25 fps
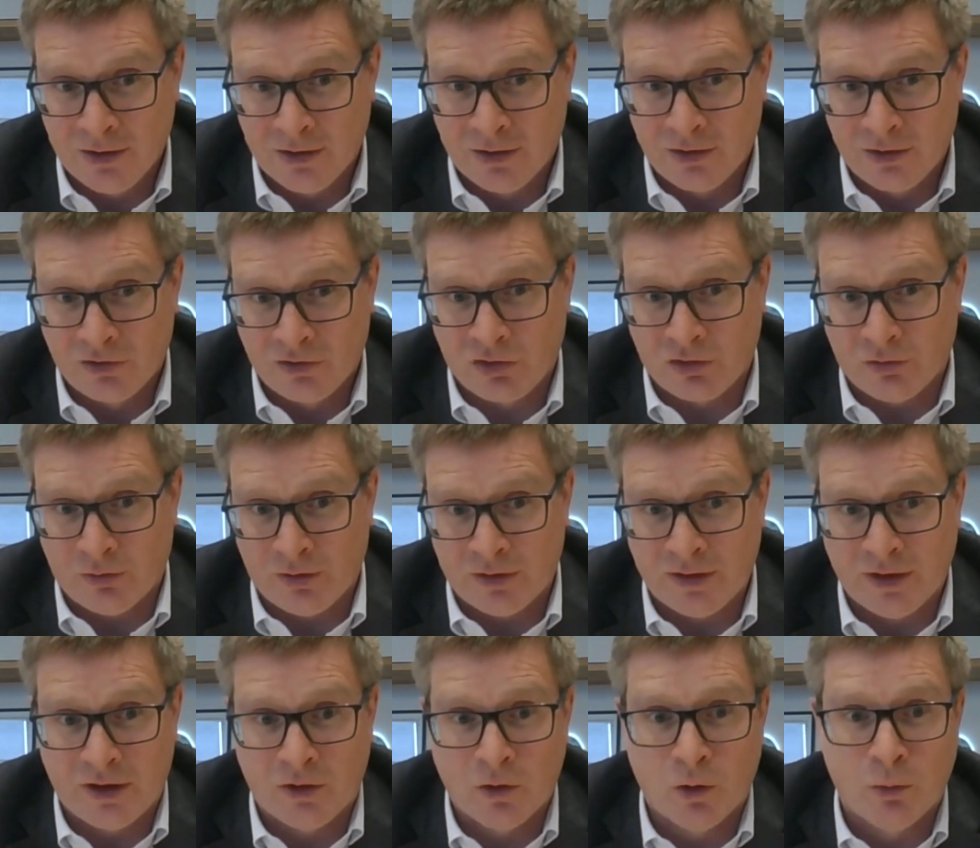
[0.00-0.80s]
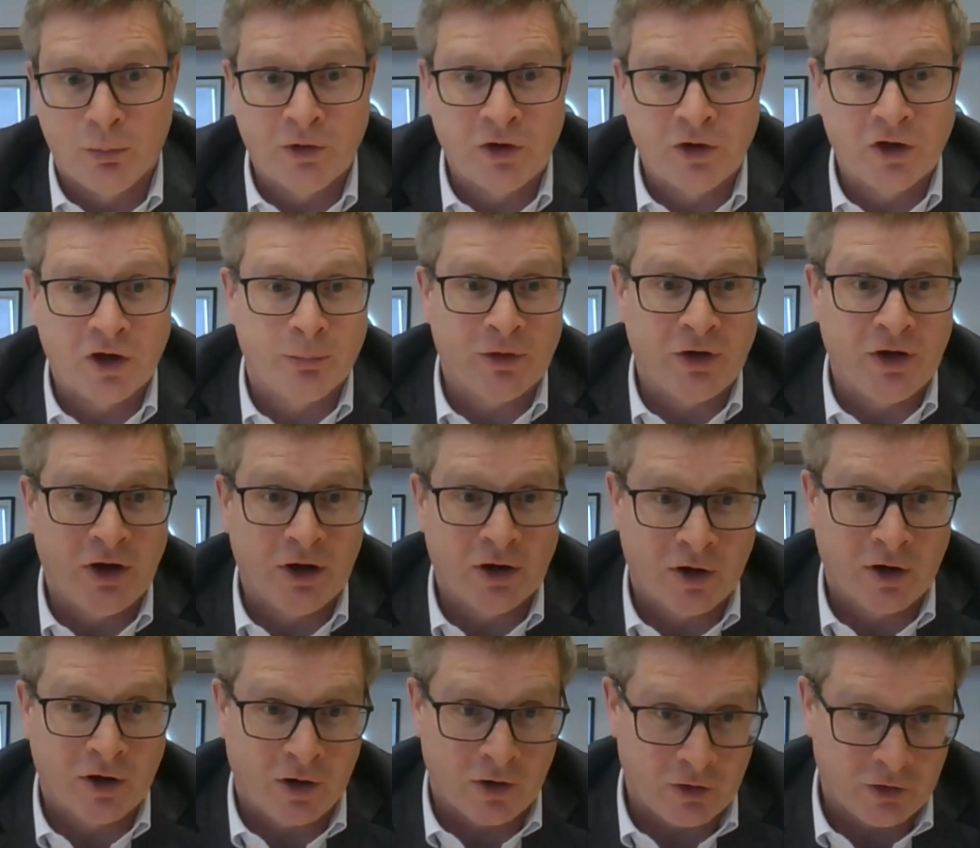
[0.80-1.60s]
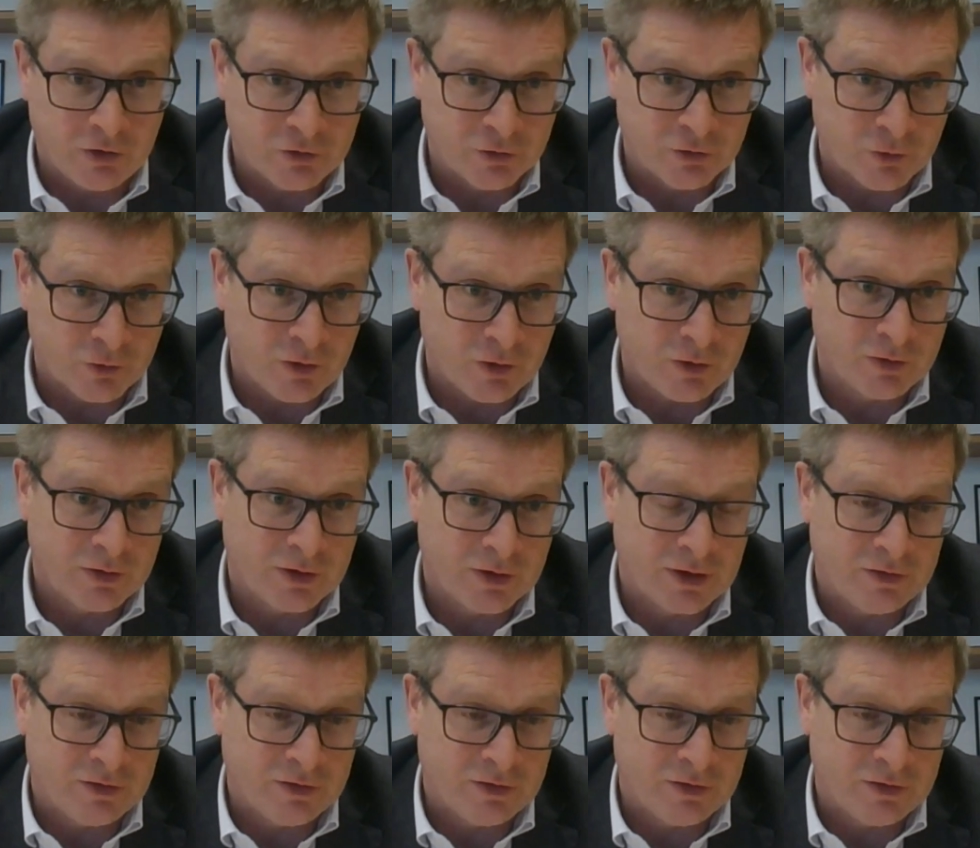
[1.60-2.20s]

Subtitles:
Mm-hmm. So I think opening up an air corridor